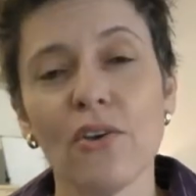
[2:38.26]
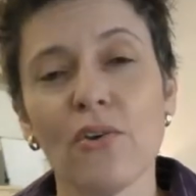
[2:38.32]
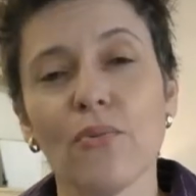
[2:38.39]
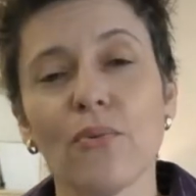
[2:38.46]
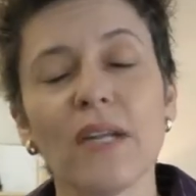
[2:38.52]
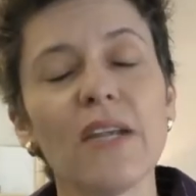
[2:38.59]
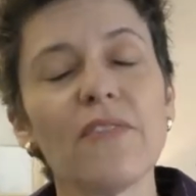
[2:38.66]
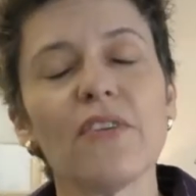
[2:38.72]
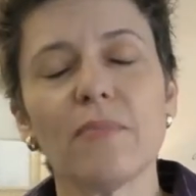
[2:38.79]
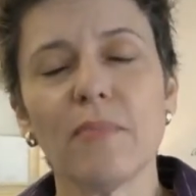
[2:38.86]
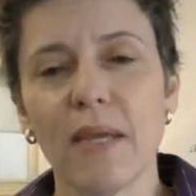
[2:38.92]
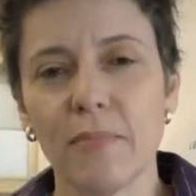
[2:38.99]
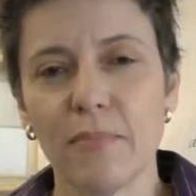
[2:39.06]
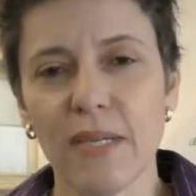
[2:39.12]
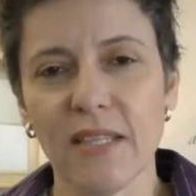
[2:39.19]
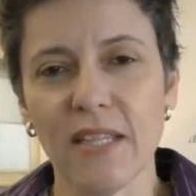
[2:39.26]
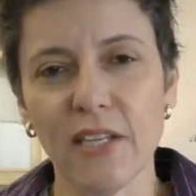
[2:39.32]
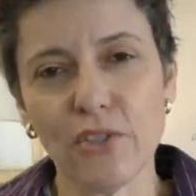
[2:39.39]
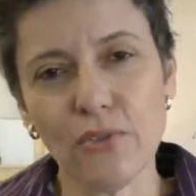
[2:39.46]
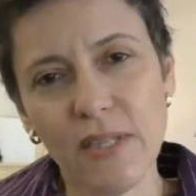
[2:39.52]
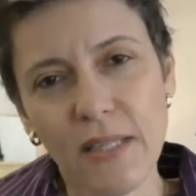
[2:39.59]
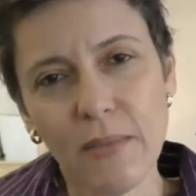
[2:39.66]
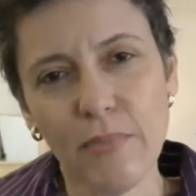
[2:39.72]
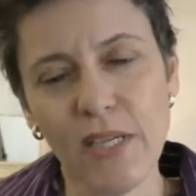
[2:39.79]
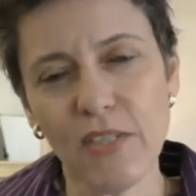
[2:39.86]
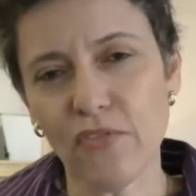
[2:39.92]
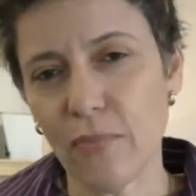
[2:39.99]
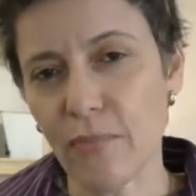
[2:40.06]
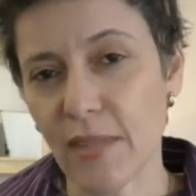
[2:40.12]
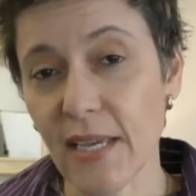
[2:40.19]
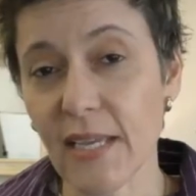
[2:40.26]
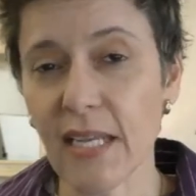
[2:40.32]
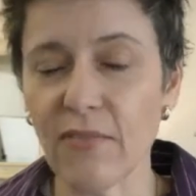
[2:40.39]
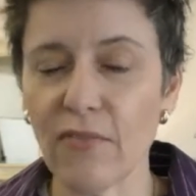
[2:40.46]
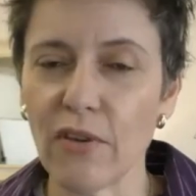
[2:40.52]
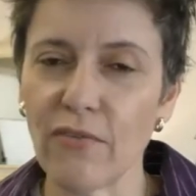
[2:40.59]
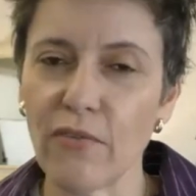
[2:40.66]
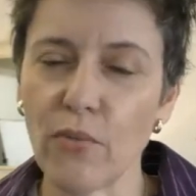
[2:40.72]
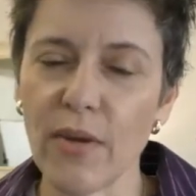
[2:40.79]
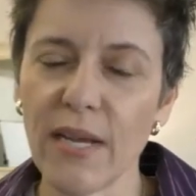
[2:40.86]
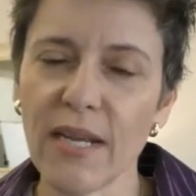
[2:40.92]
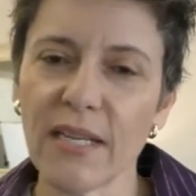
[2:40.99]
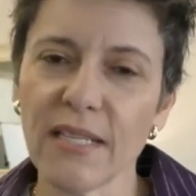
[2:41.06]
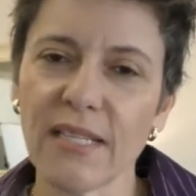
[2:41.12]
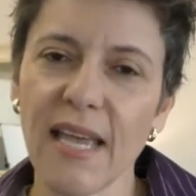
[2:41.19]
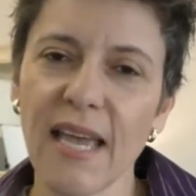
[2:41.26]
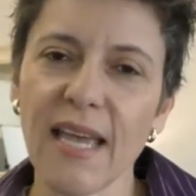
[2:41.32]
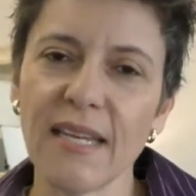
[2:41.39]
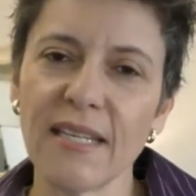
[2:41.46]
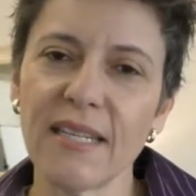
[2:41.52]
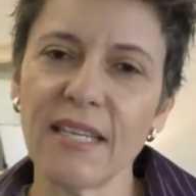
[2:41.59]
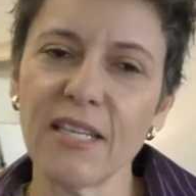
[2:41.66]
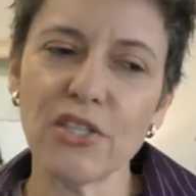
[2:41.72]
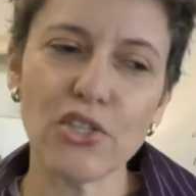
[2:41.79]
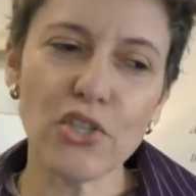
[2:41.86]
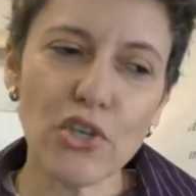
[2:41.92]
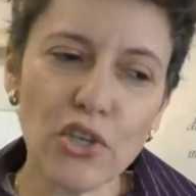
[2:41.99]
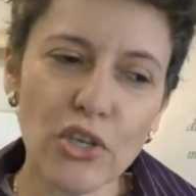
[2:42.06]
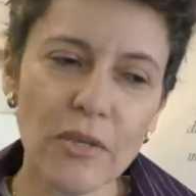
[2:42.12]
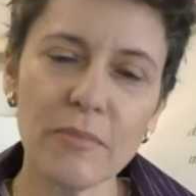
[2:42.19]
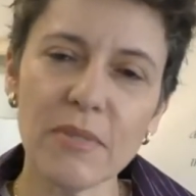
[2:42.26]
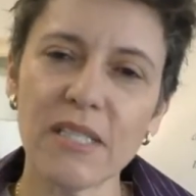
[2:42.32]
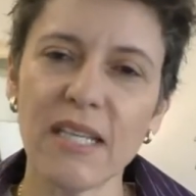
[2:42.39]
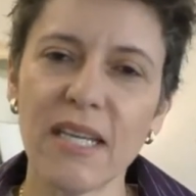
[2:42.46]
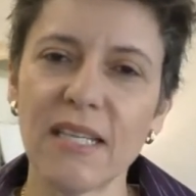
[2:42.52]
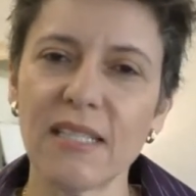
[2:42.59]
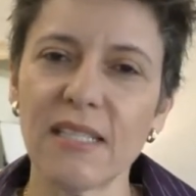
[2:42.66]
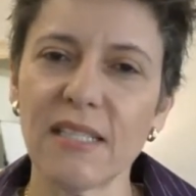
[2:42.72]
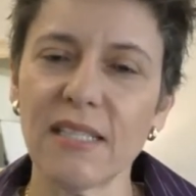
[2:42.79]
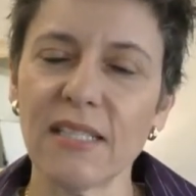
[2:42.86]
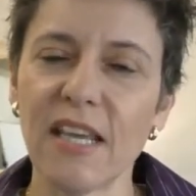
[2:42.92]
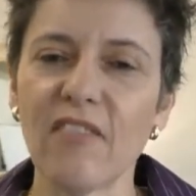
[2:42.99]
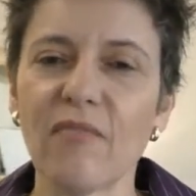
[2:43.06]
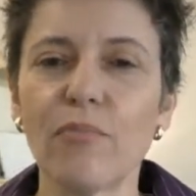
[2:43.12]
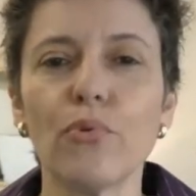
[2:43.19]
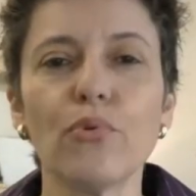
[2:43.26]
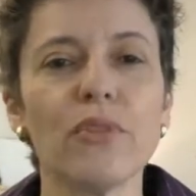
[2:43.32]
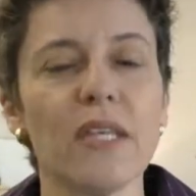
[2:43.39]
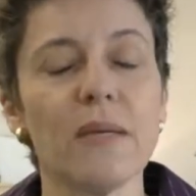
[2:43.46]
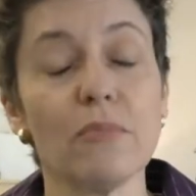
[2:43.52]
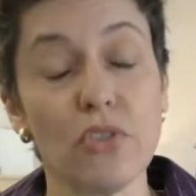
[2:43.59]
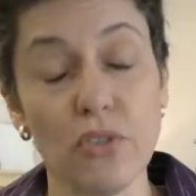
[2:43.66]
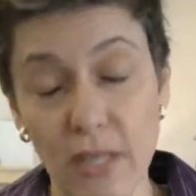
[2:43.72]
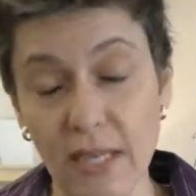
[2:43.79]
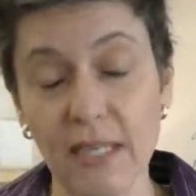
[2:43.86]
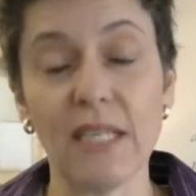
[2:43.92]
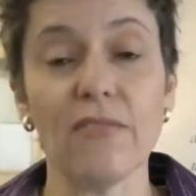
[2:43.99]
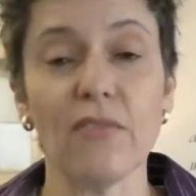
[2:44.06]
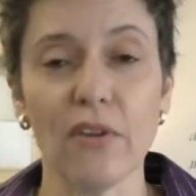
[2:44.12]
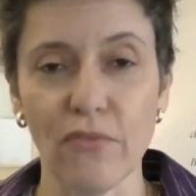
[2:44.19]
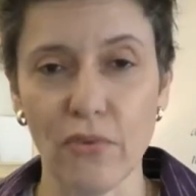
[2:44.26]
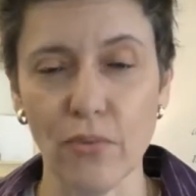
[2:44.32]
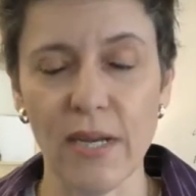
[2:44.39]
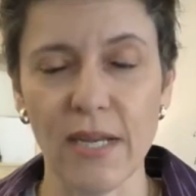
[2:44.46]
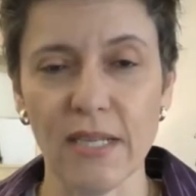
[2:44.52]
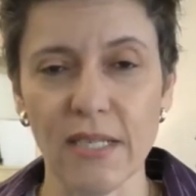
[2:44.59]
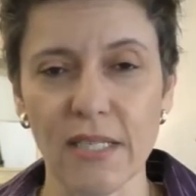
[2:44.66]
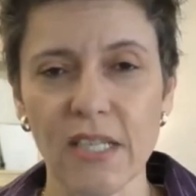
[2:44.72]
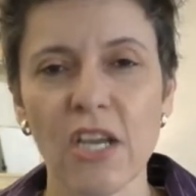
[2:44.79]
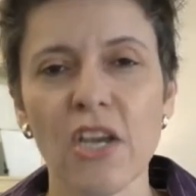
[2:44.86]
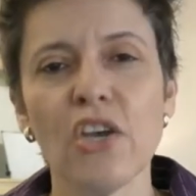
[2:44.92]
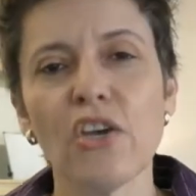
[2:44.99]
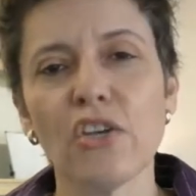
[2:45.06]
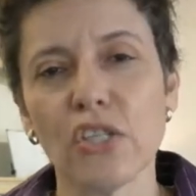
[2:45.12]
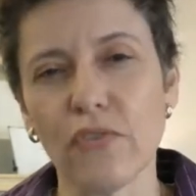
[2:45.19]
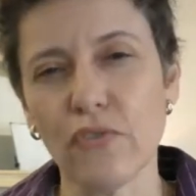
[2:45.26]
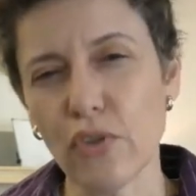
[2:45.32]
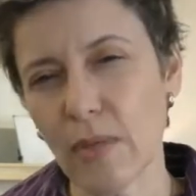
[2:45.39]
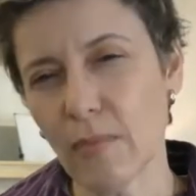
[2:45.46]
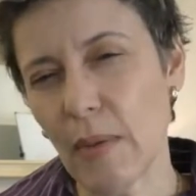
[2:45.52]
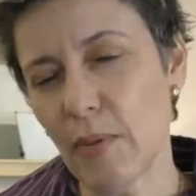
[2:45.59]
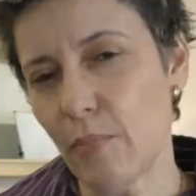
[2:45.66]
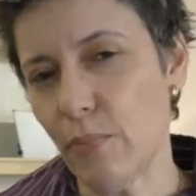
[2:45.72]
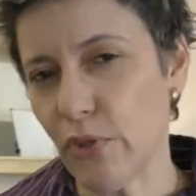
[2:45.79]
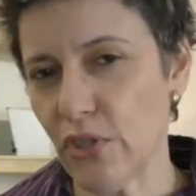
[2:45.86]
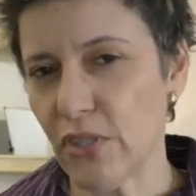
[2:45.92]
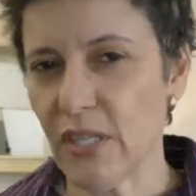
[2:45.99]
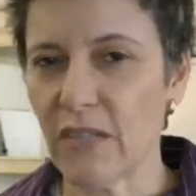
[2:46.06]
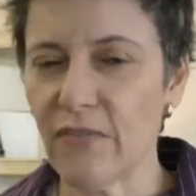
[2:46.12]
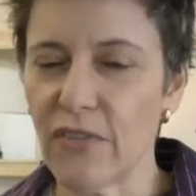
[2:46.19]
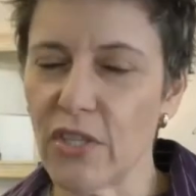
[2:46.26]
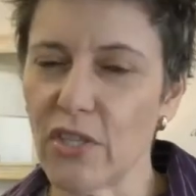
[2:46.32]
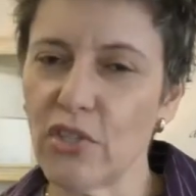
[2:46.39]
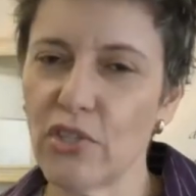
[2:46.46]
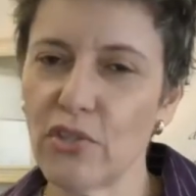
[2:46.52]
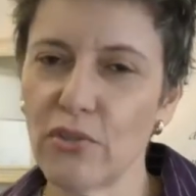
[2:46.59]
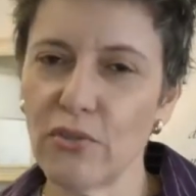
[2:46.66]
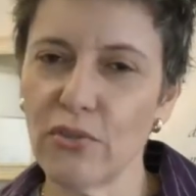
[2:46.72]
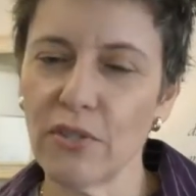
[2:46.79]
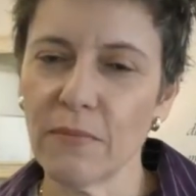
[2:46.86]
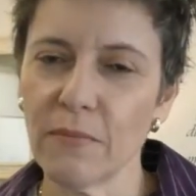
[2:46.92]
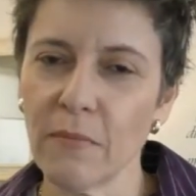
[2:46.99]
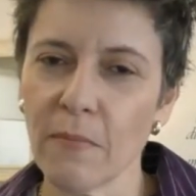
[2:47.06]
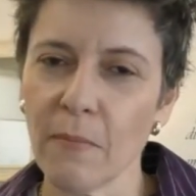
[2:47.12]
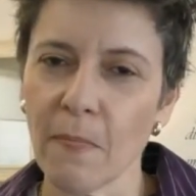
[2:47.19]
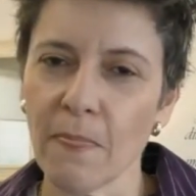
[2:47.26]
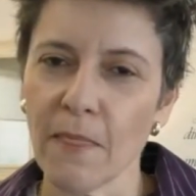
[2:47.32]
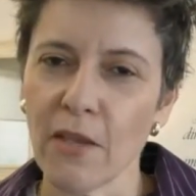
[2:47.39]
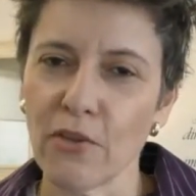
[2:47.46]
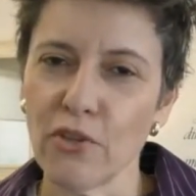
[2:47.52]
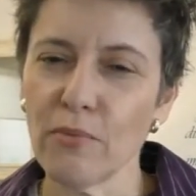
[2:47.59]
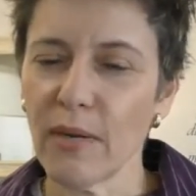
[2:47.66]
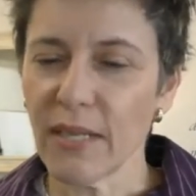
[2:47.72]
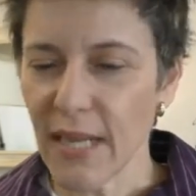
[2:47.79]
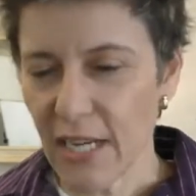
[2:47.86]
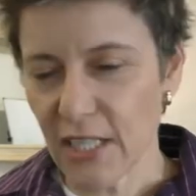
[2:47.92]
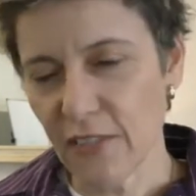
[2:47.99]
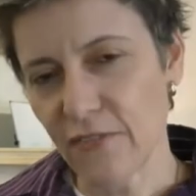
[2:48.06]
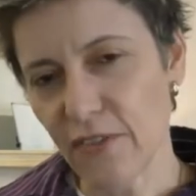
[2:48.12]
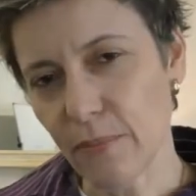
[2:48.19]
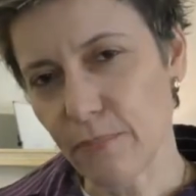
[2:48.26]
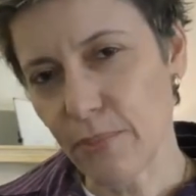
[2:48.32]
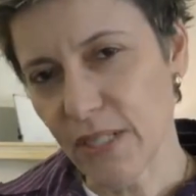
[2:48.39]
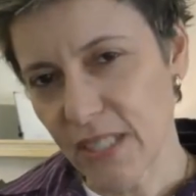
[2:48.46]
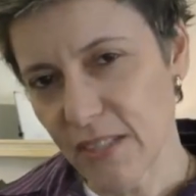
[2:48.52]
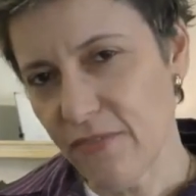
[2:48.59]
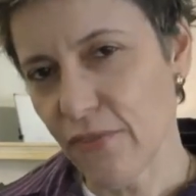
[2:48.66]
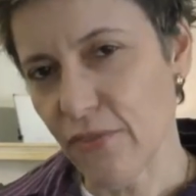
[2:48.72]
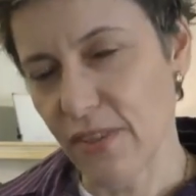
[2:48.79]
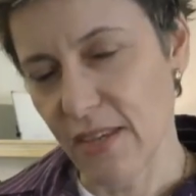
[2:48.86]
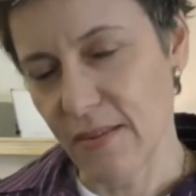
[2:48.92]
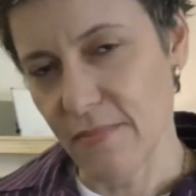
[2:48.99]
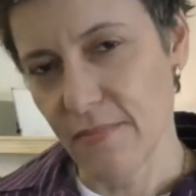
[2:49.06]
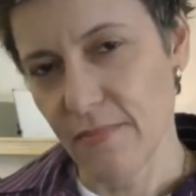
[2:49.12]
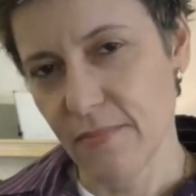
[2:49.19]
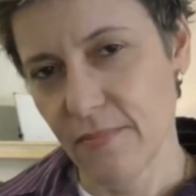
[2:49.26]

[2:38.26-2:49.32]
whatever it may be. They're doing the best from their level of awareness, and their circumstances have brought them to that level of awareness. So if you can maybe put yourself in their shoes, you might actually feel pity for them,